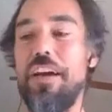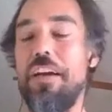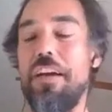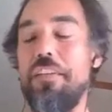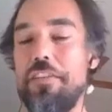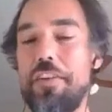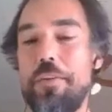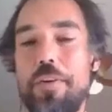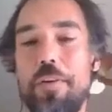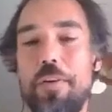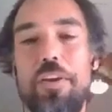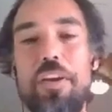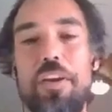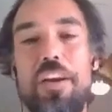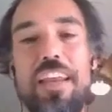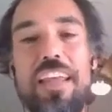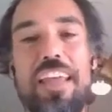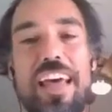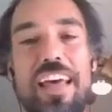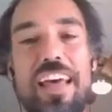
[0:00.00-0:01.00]
JavaScript
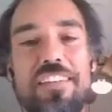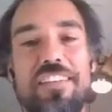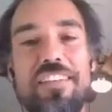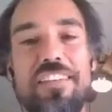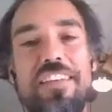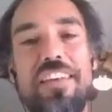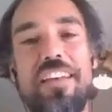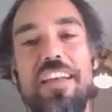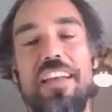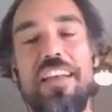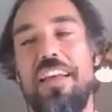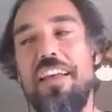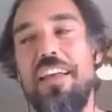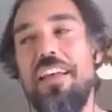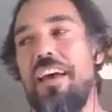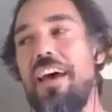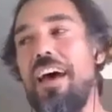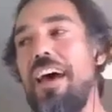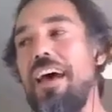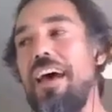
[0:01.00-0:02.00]
community has
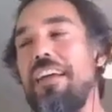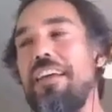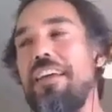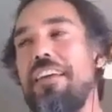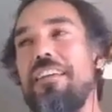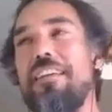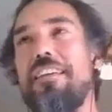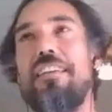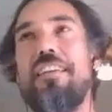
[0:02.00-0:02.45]
uh,